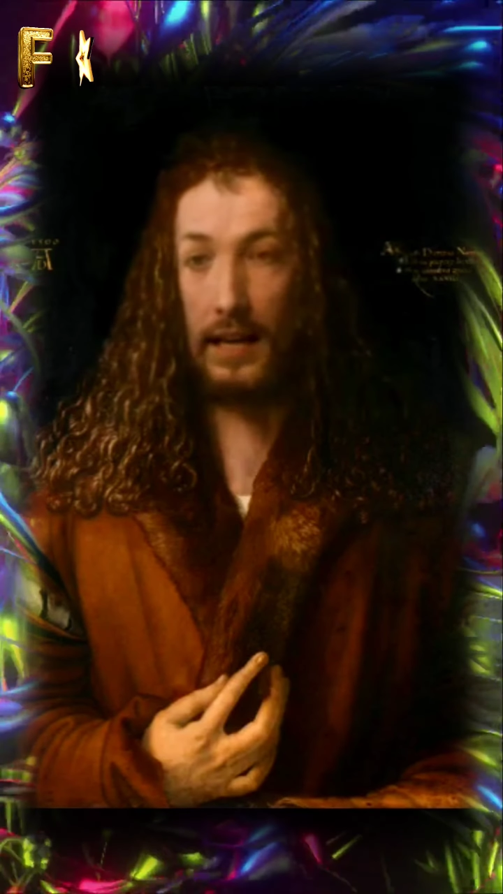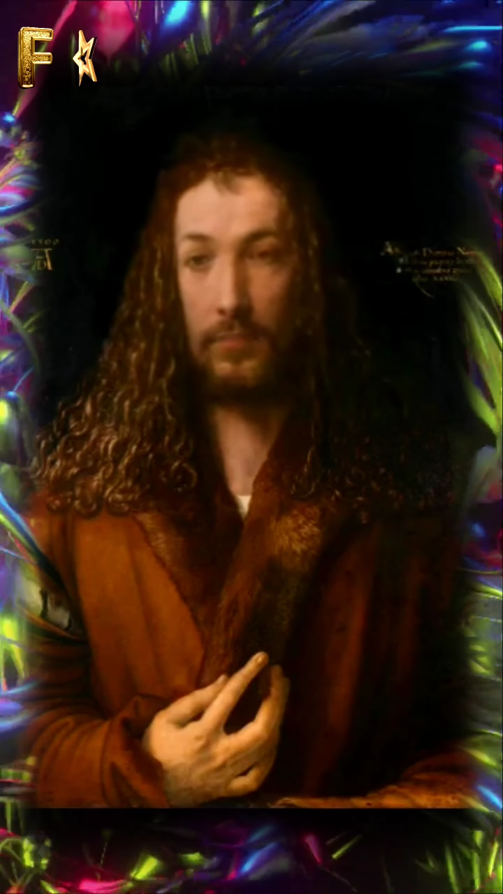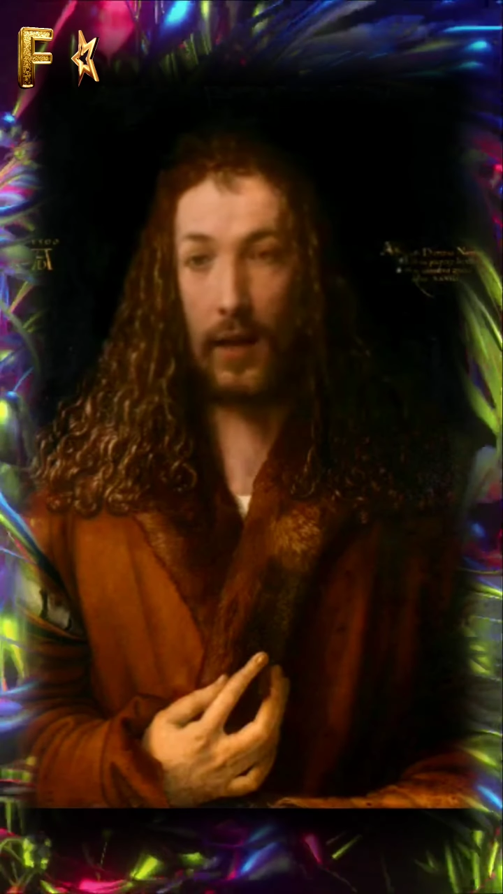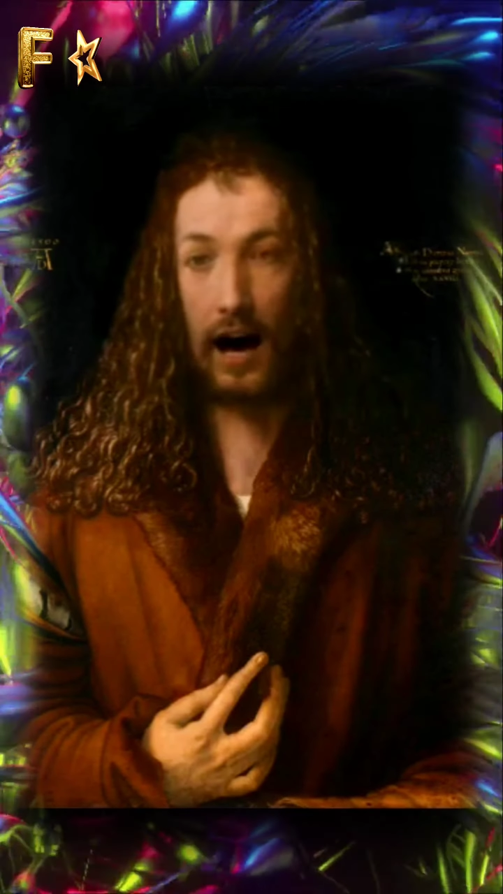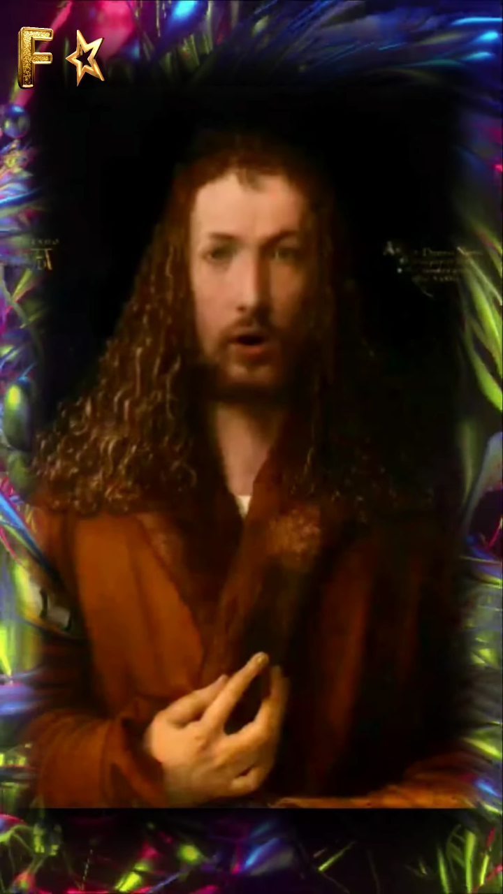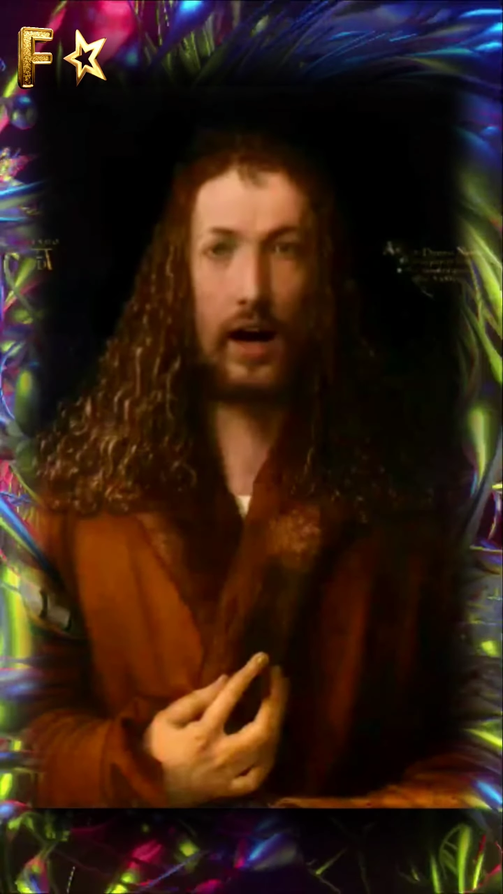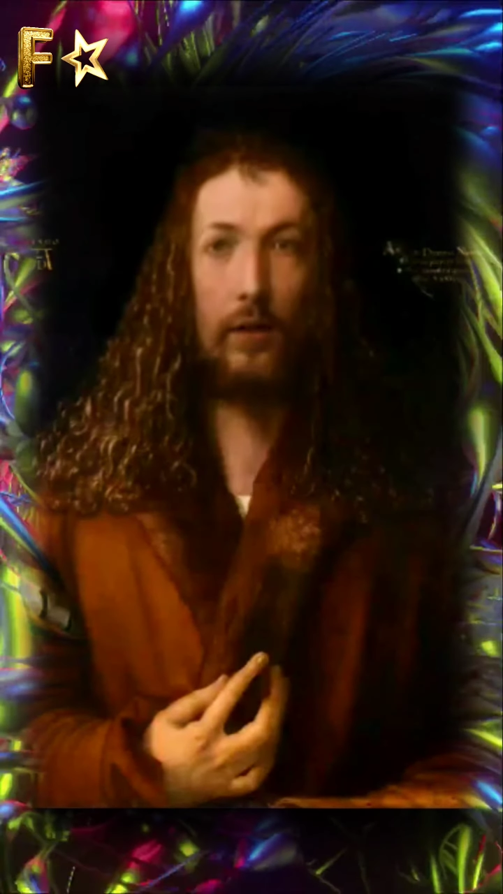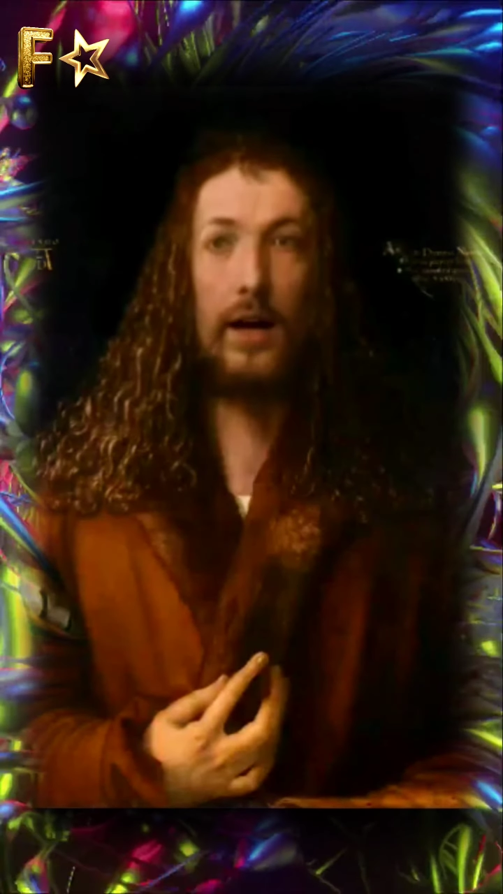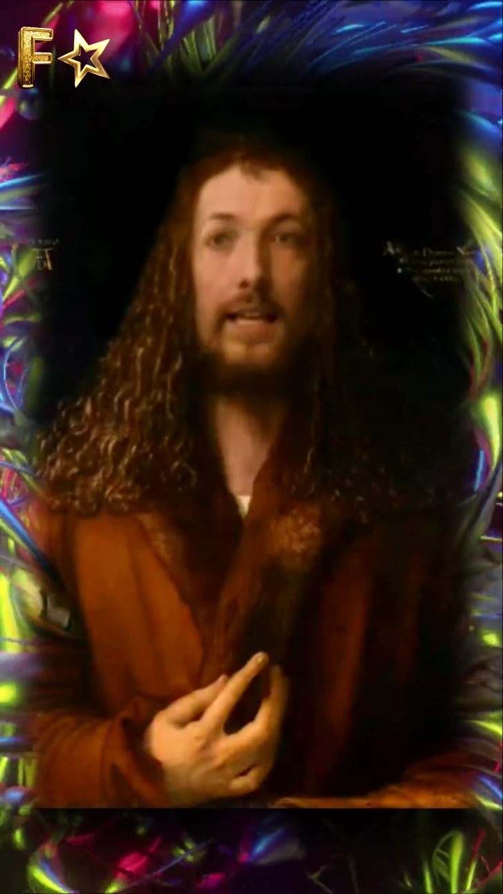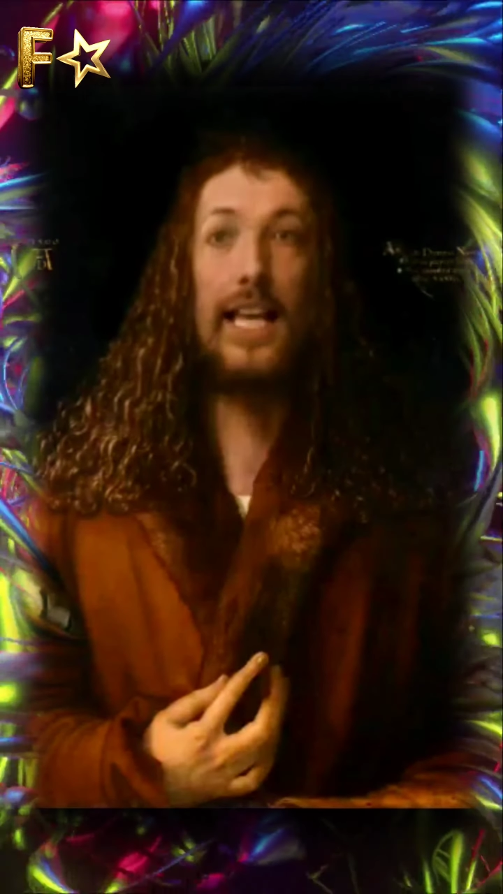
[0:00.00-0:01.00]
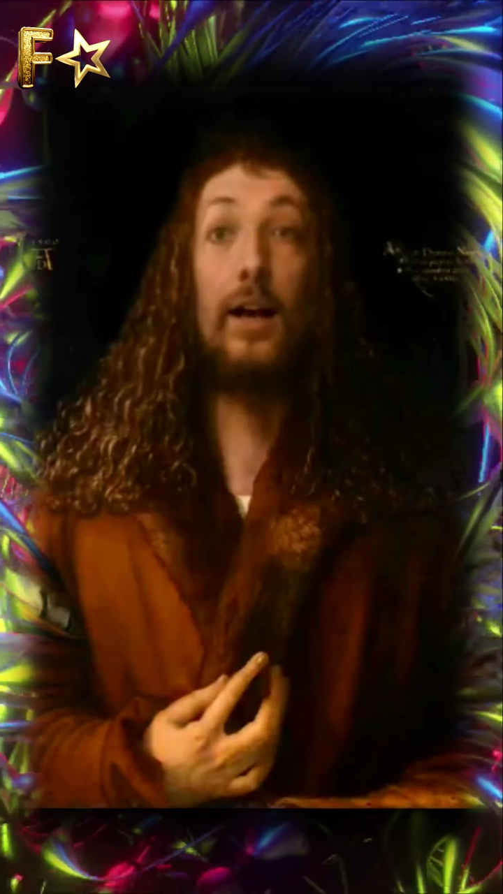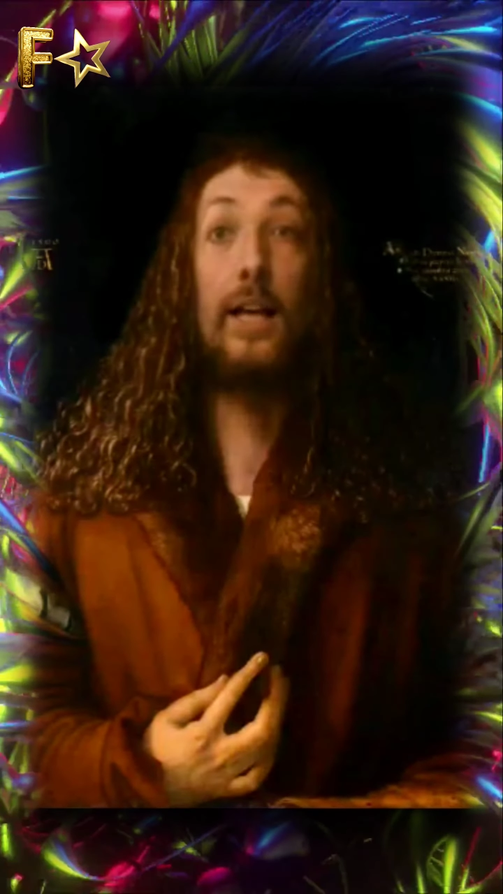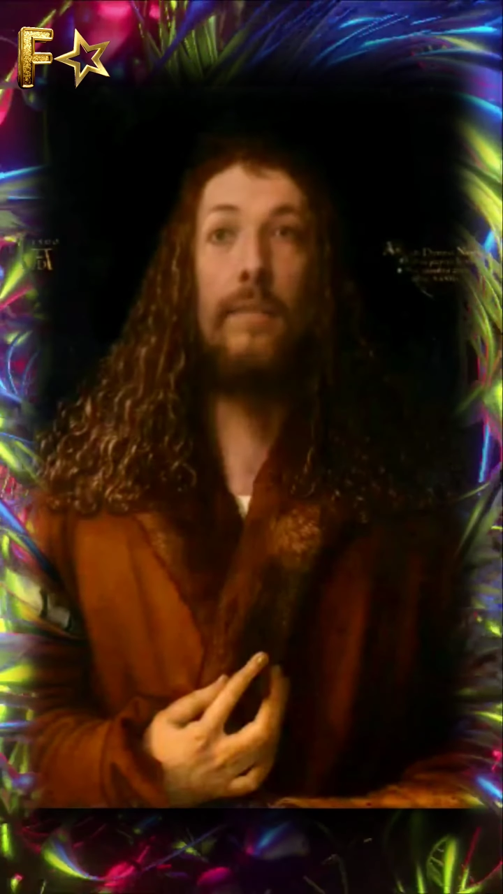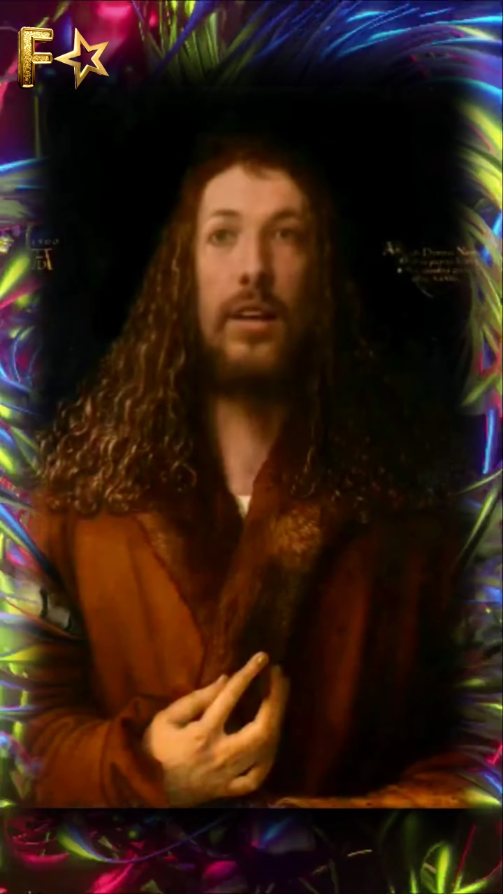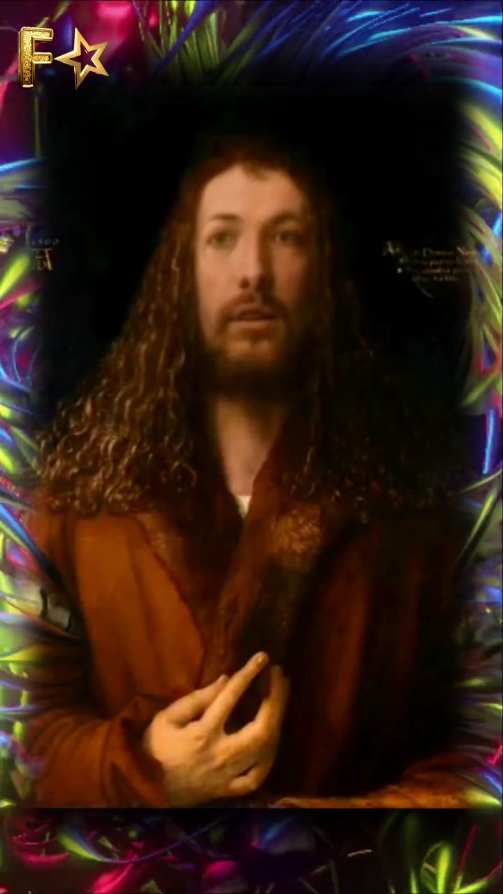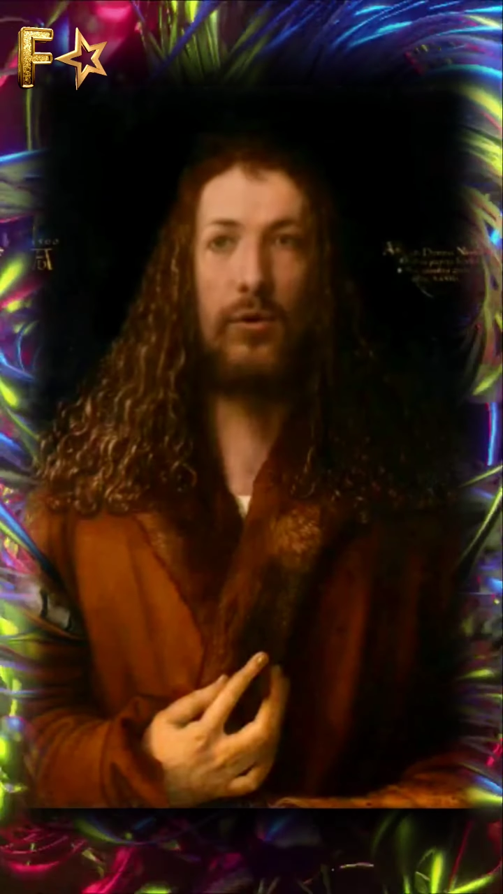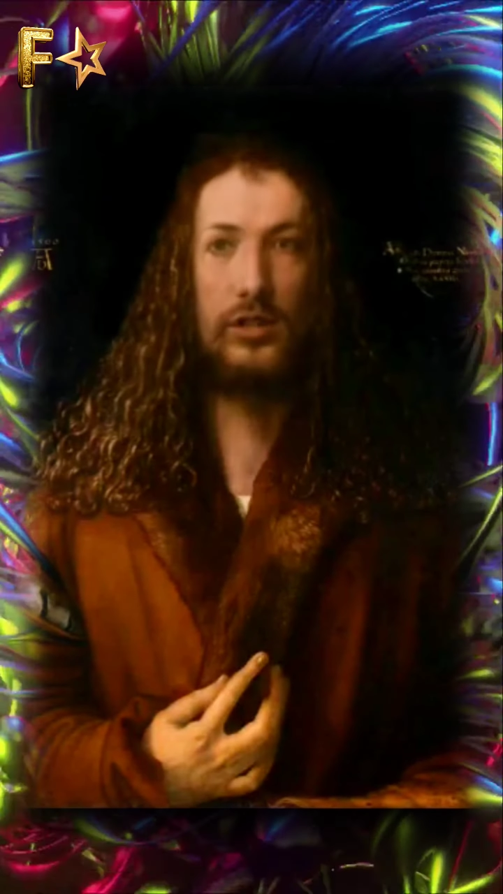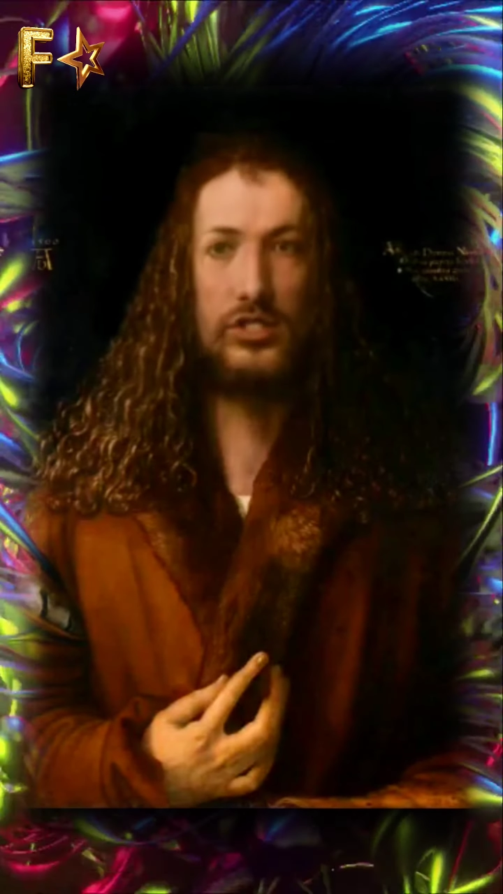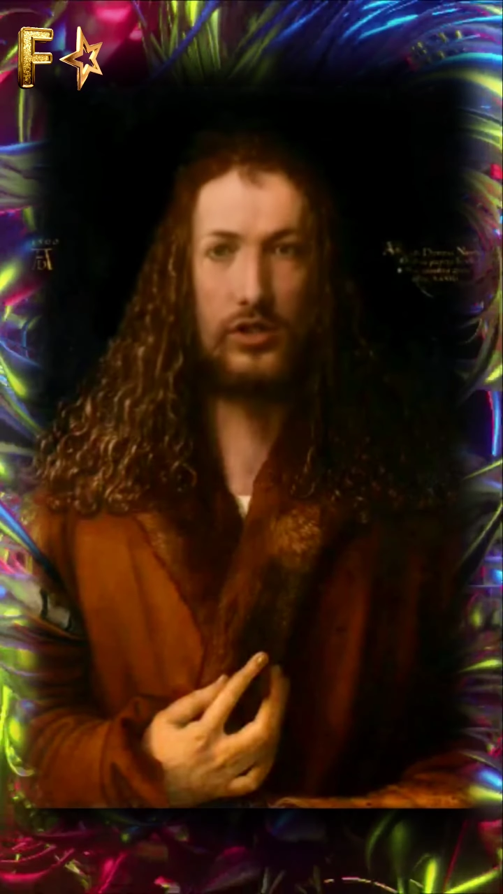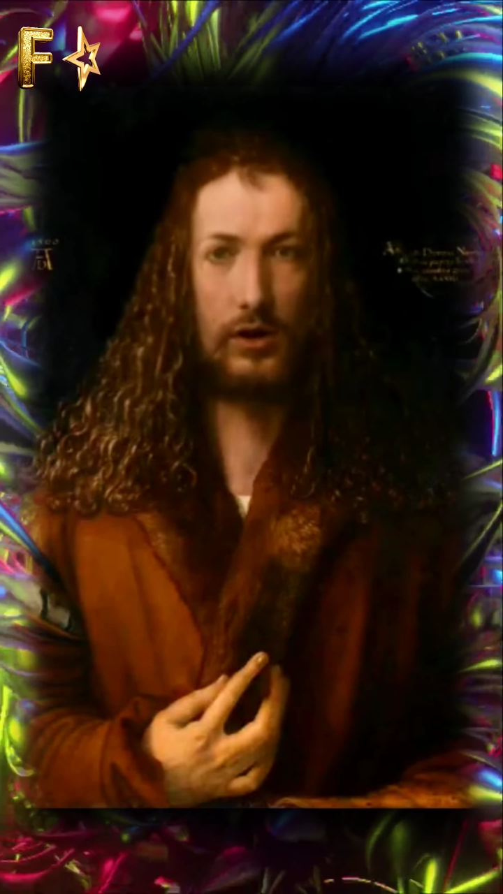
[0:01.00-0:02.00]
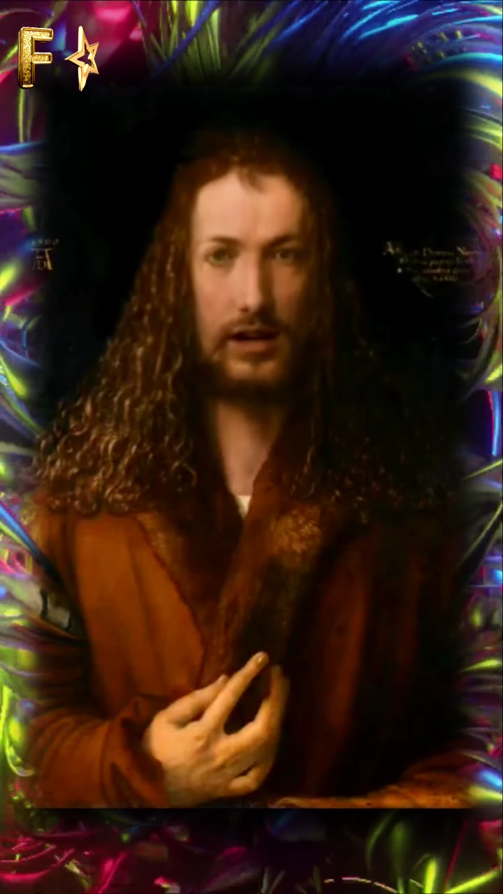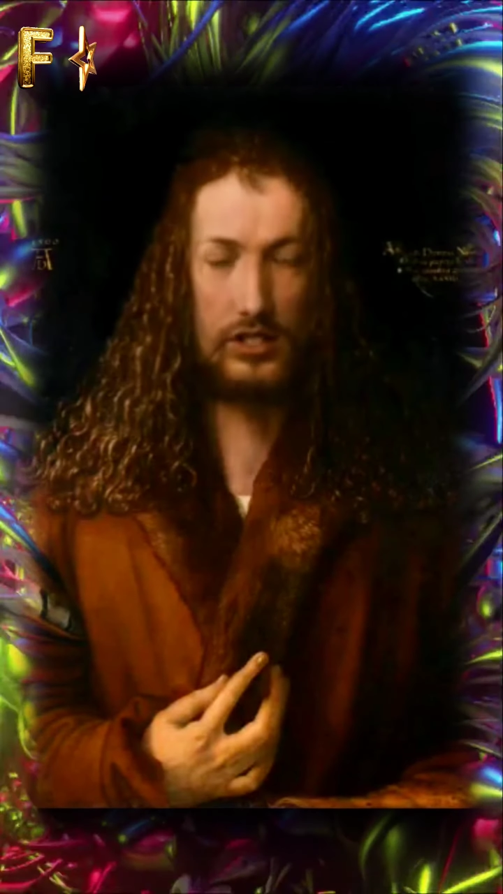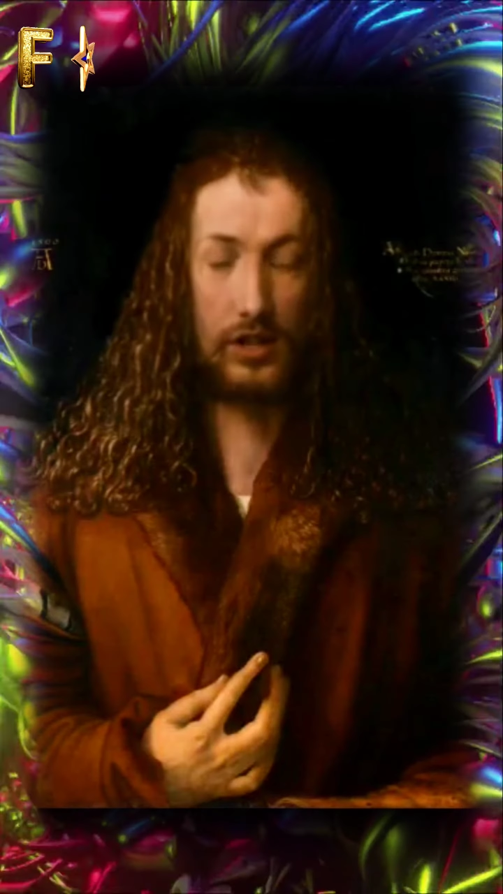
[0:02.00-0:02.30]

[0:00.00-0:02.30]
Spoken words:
The shoulder-length hair can be understood as